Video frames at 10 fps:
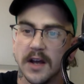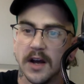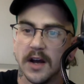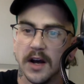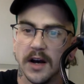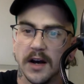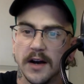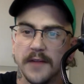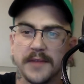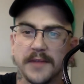
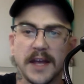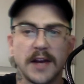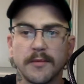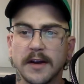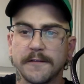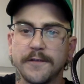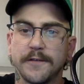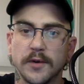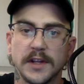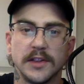They had around
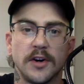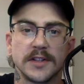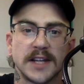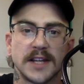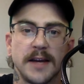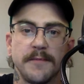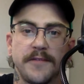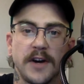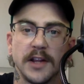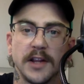40 long-time
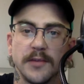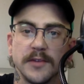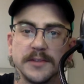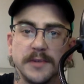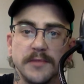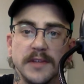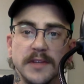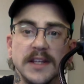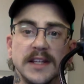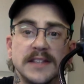followers, but
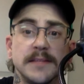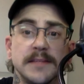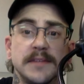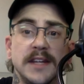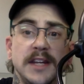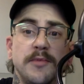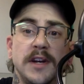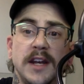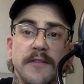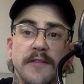really accepted anyone
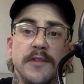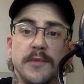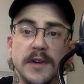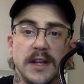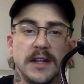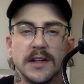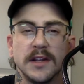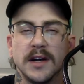and everyone.